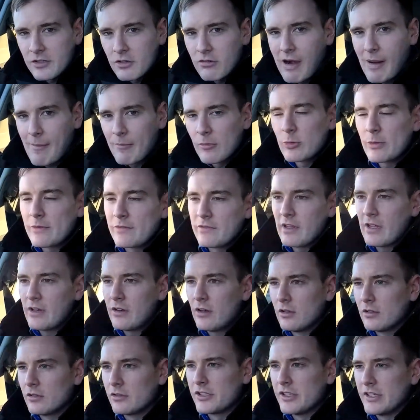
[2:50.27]
crammed with
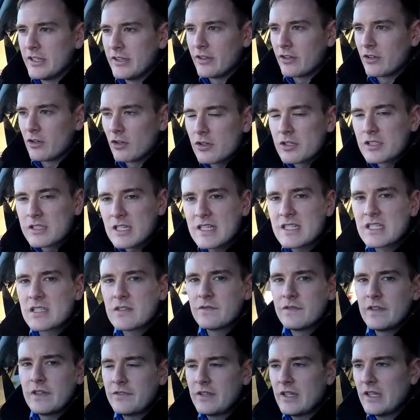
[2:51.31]
technology that costs less than
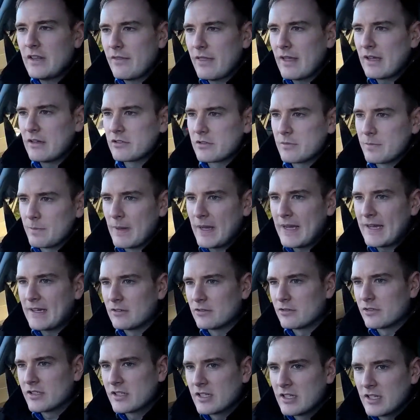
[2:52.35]

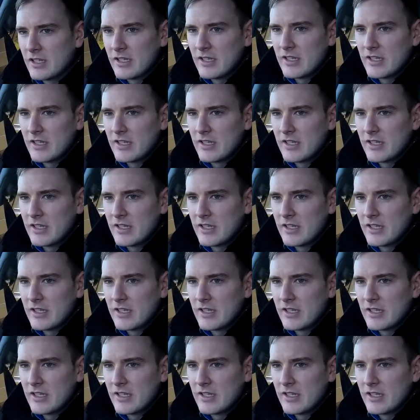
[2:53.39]
£15,000,